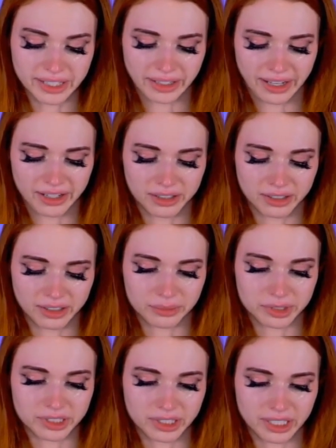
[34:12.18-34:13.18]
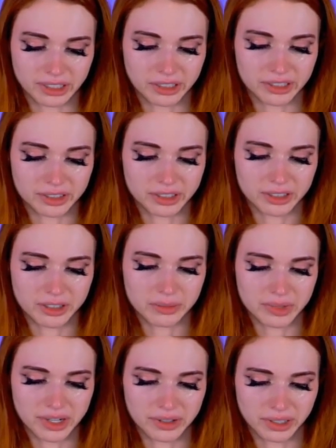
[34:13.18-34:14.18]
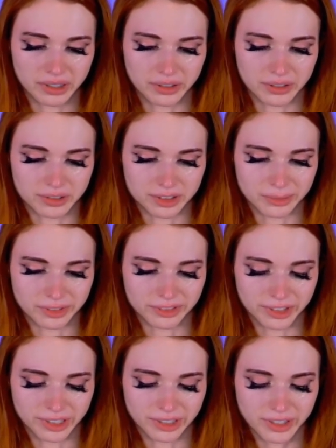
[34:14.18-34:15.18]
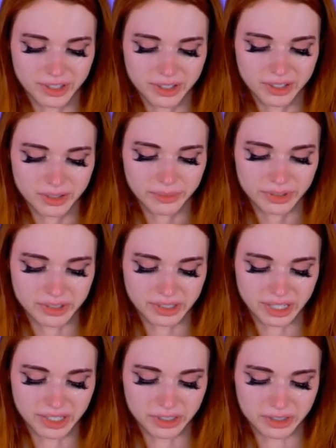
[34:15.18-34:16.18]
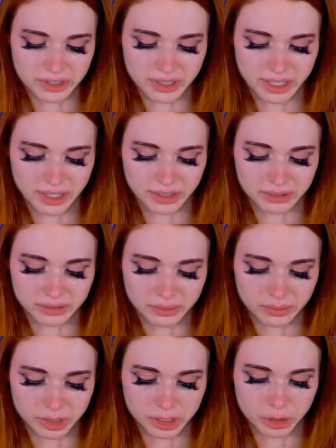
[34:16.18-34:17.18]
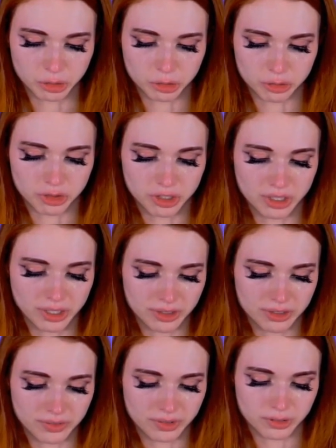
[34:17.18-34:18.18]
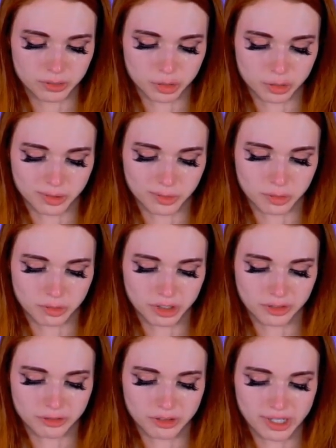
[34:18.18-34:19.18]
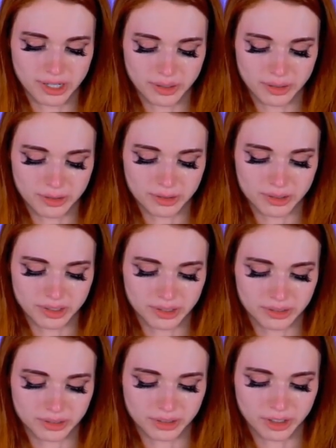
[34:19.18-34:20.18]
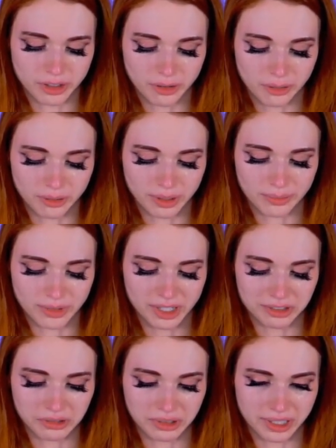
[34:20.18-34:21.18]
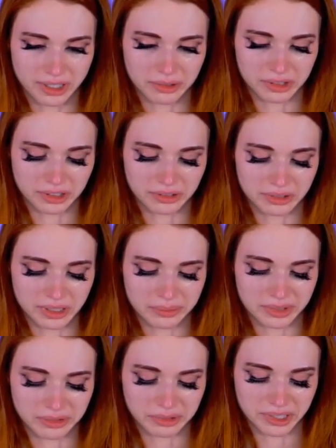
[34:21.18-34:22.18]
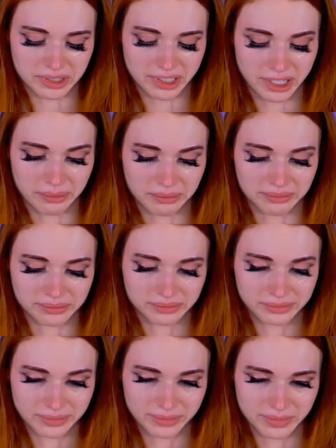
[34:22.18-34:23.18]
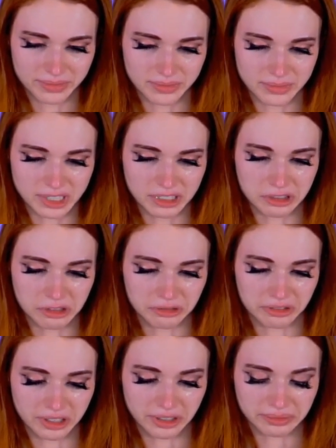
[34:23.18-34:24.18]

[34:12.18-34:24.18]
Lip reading: handle it. I'm just like, he's gonna calm down later and it's gonna be fine. But today it's just like, I'm gonna kill your dogs if you don't stream 24 hours. It's like, no, I'm not doing that with you. I'm done with this game. That's too far.